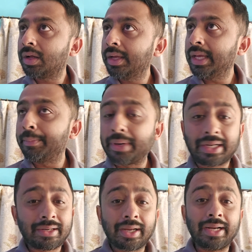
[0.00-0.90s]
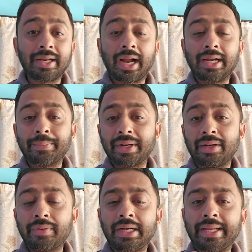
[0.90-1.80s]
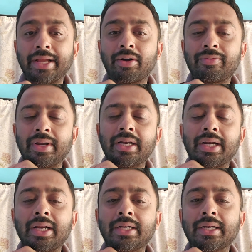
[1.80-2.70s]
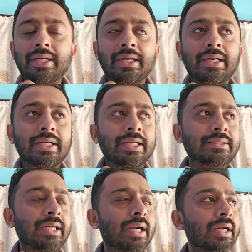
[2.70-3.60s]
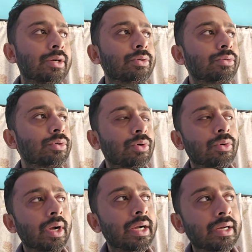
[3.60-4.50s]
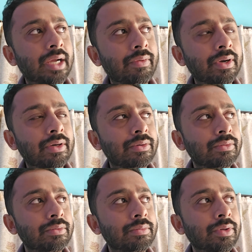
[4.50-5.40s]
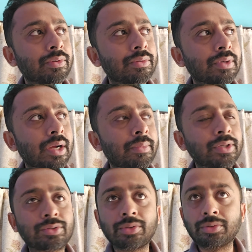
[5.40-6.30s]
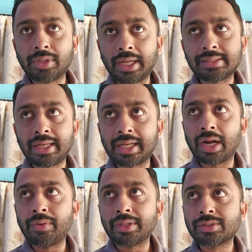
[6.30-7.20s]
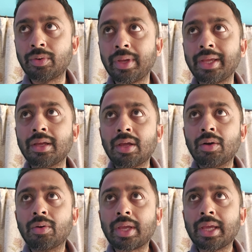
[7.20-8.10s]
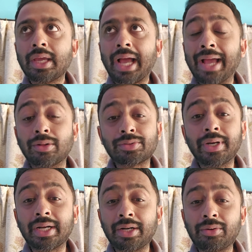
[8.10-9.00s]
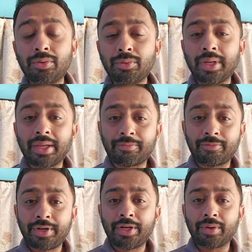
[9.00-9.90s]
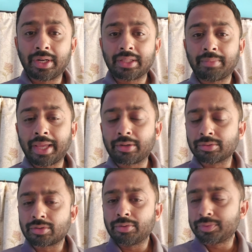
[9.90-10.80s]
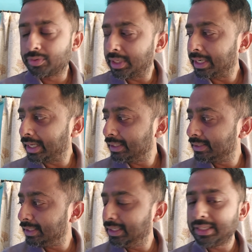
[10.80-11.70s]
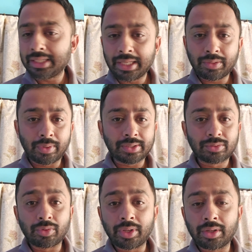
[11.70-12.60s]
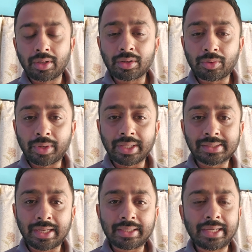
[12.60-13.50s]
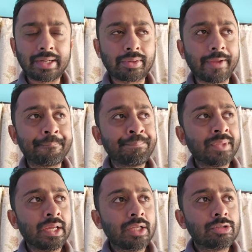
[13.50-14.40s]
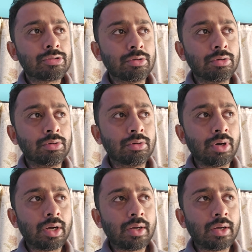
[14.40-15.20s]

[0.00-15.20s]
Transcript: yeah, but it ultimately will take off, and it has started to grow, and I wanted to come and show you guys like how it is going. Okay, I also intend to do a video under the microscope so that I can see like what is growing inside that. Okay, so